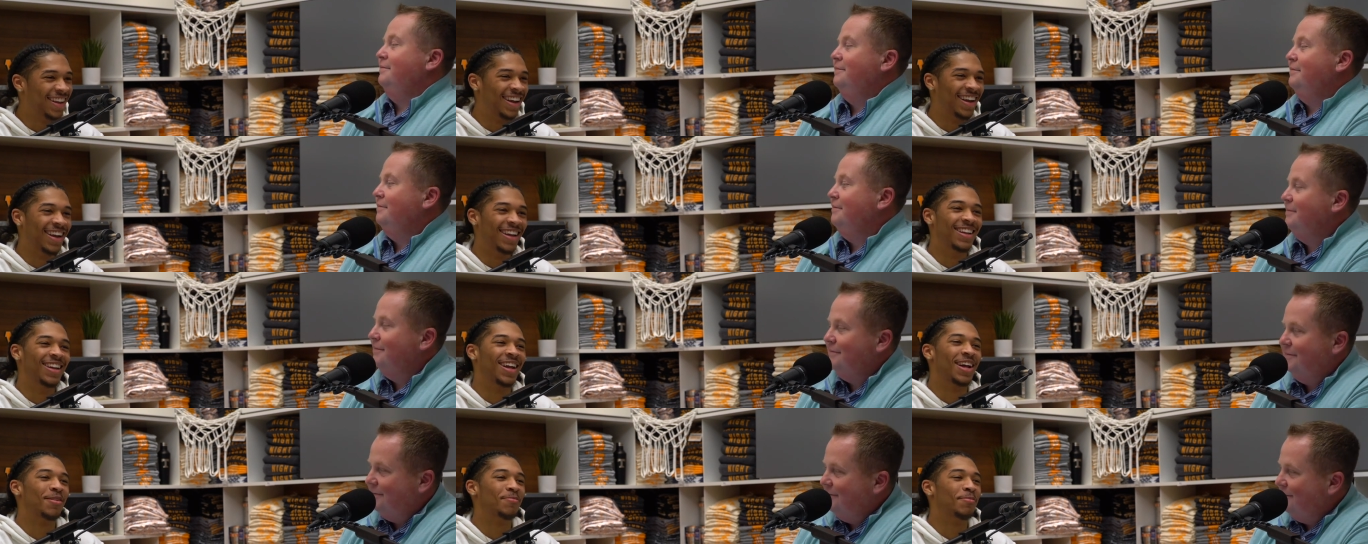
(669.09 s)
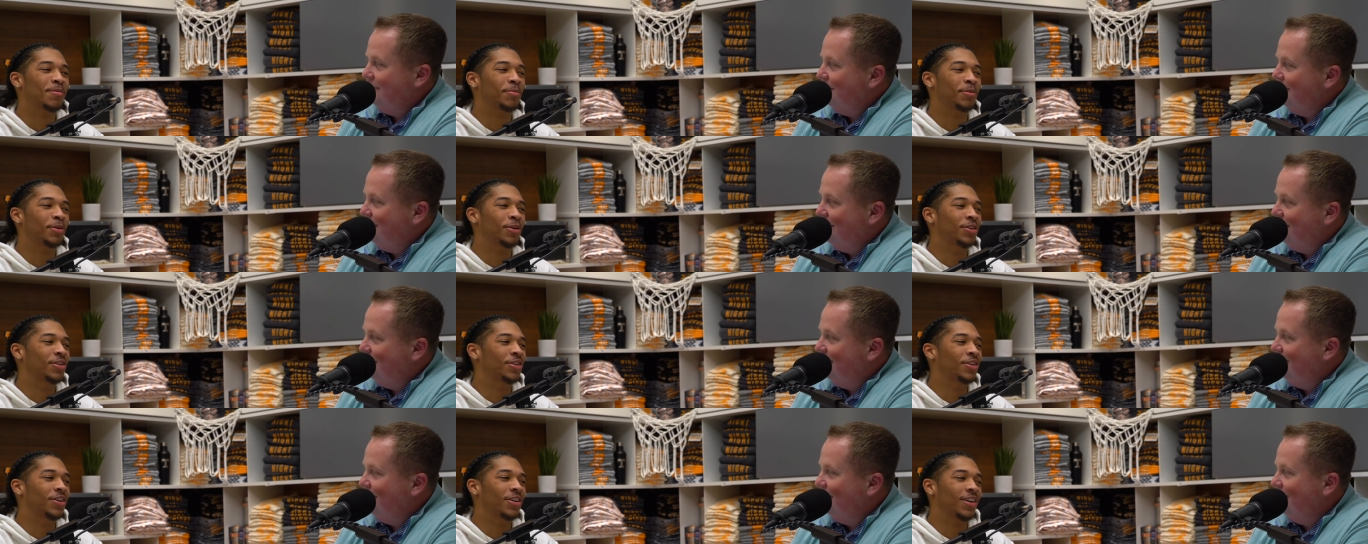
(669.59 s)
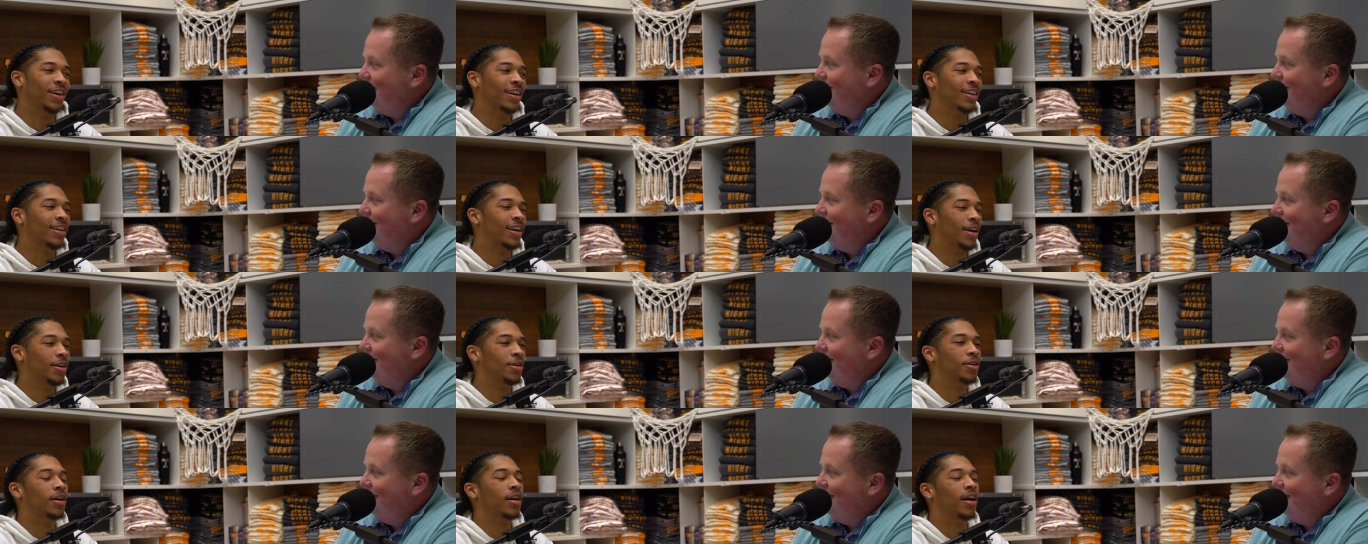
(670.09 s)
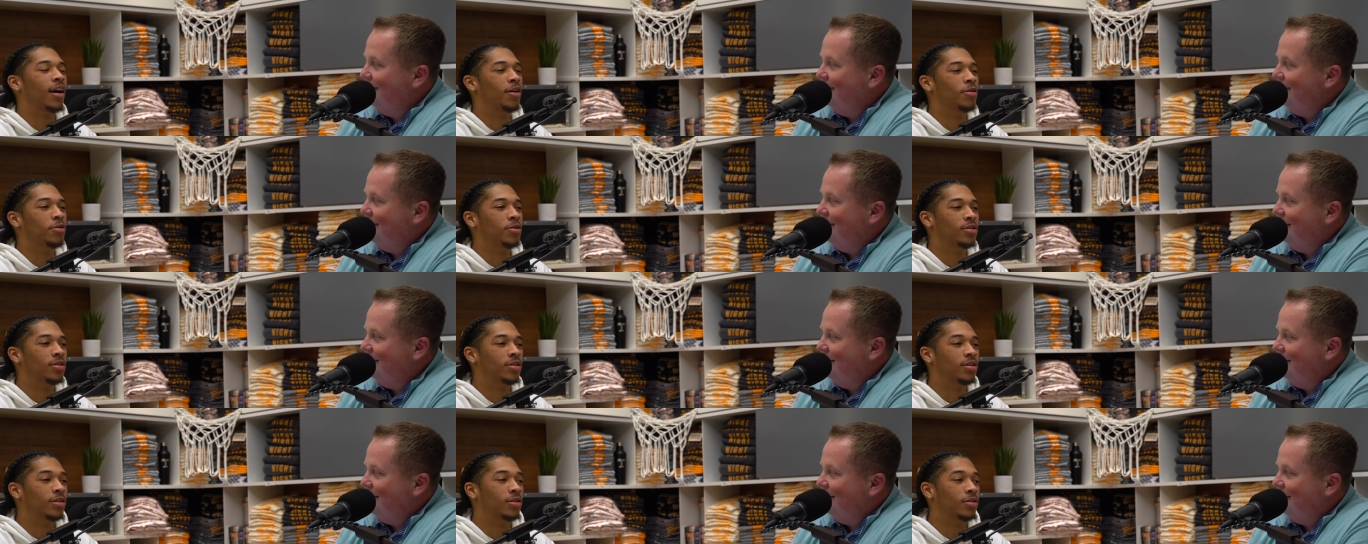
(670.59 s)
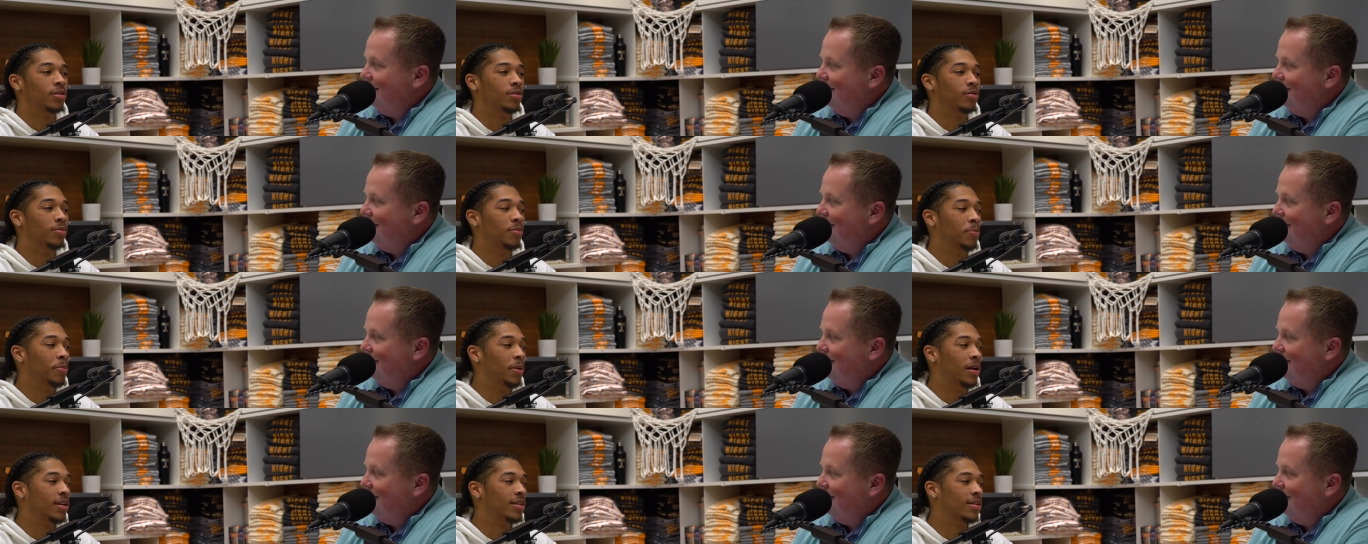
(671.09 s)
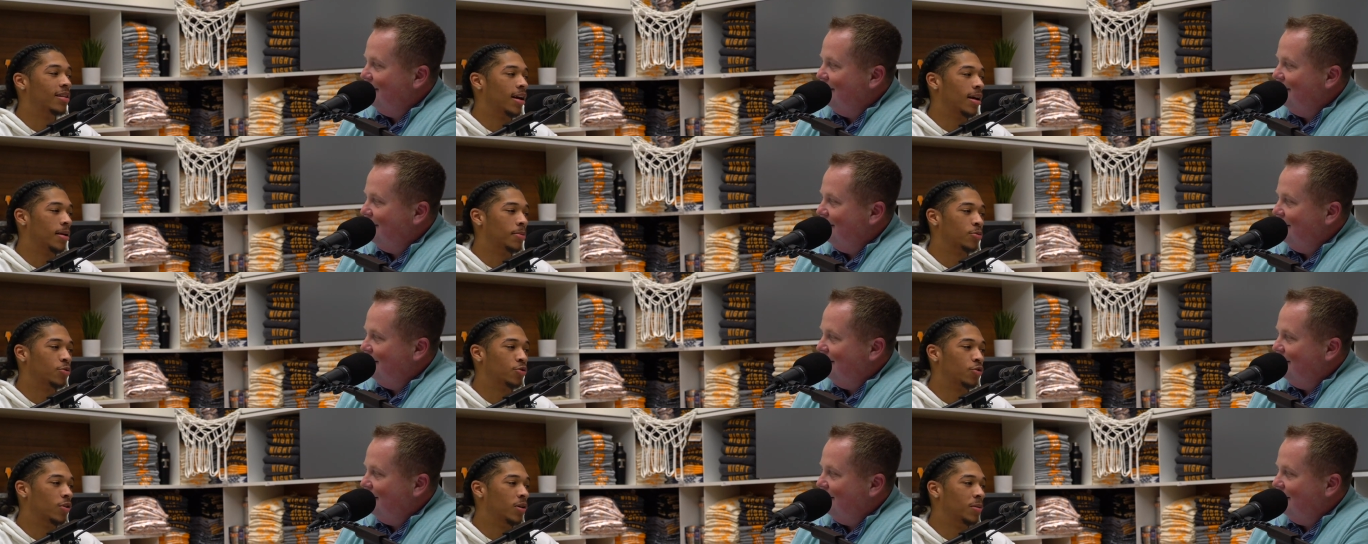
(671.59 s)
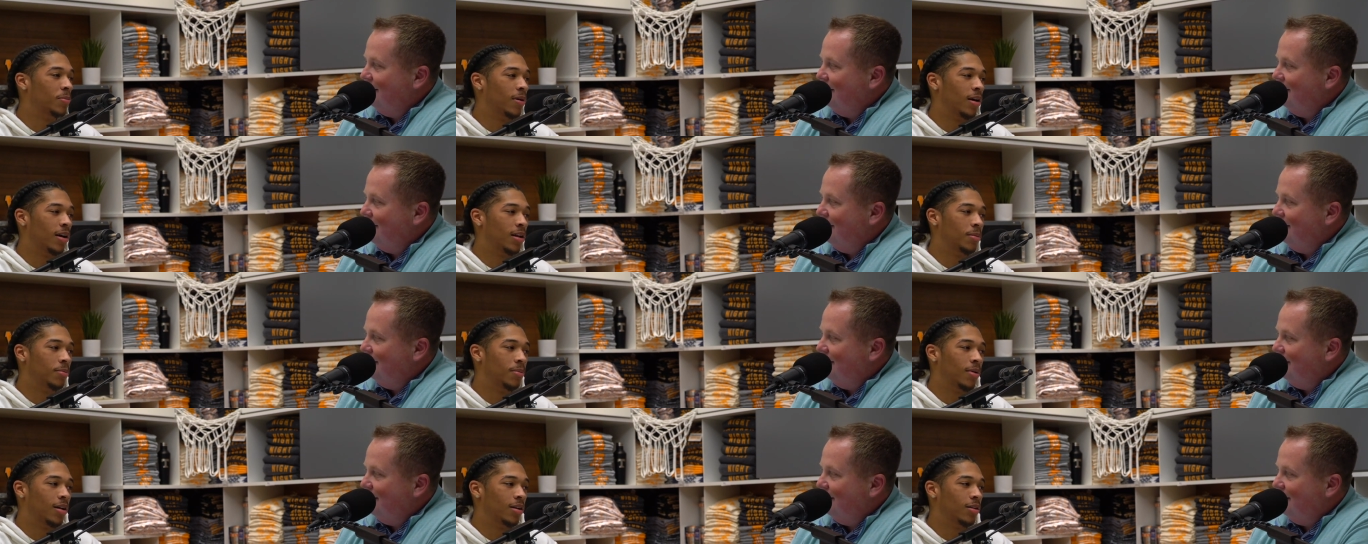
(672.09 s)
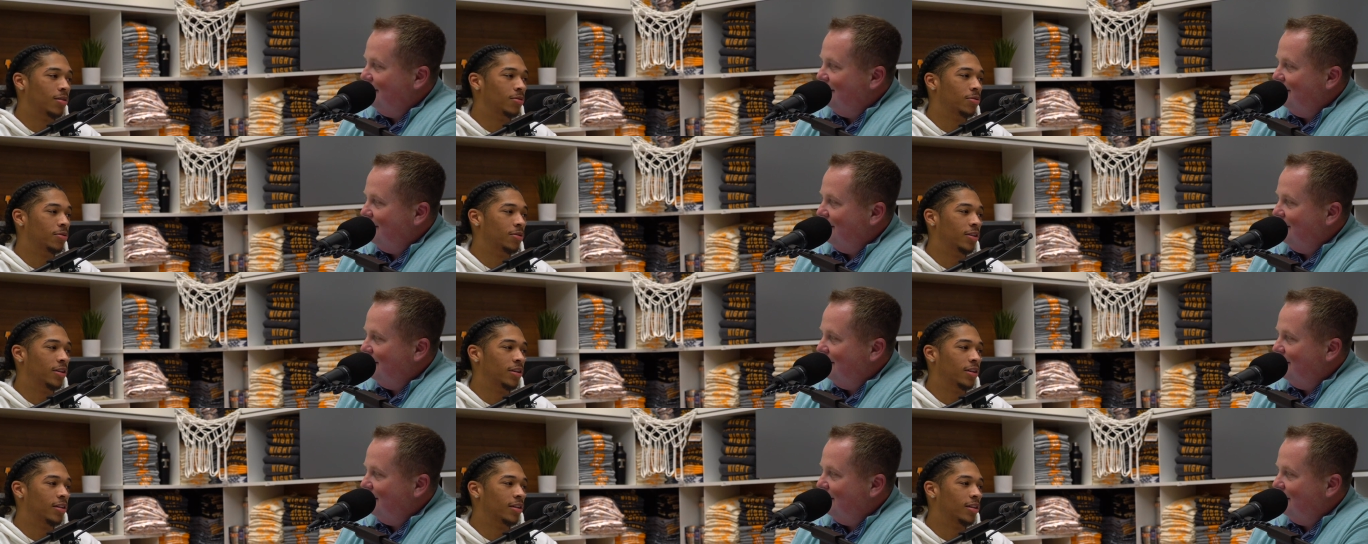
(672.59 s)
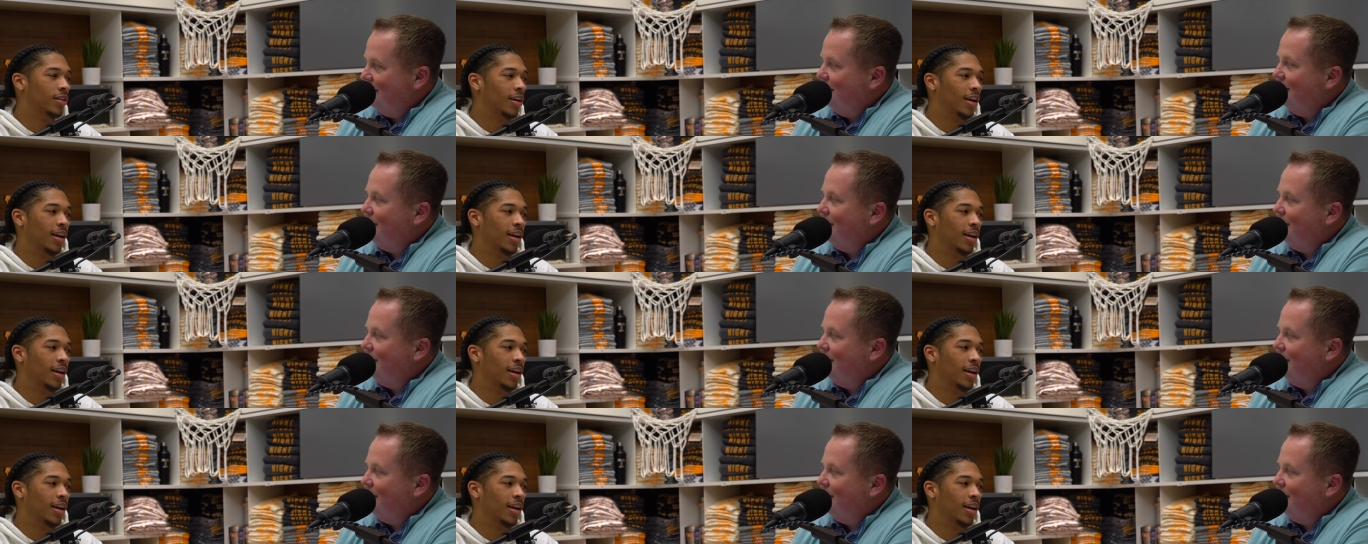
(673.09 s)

Speaker 1: Yeah, a lot of people don't know that. I, I was a big time Troy Polamalu fan.